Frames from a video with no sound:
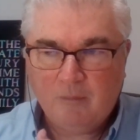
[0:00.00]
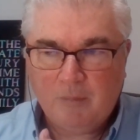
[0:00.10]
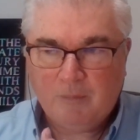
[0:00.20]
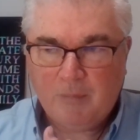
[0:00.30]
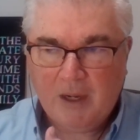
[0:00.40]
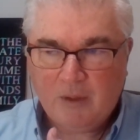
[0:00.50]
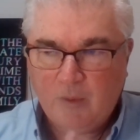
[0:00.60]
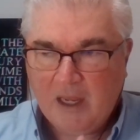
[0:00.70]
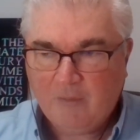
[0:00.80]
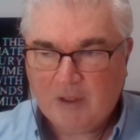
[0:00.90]
And by
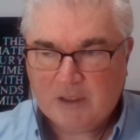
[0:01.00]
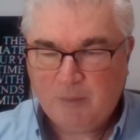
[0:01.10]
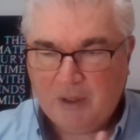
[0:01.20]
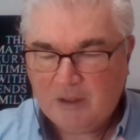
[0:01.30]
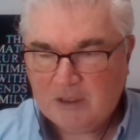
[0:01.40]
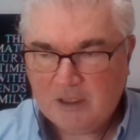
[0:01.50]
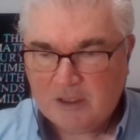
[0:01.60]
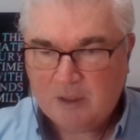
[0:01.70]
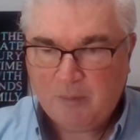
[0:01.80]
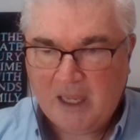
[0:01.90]
the way, I've experienced
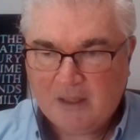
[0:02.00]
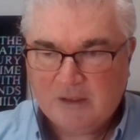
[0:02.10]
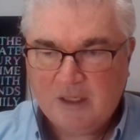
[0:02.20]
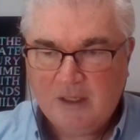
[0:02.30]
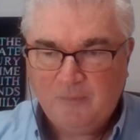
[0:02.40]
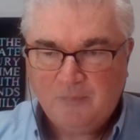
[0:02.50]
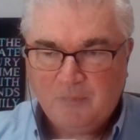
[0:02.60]
this in the past.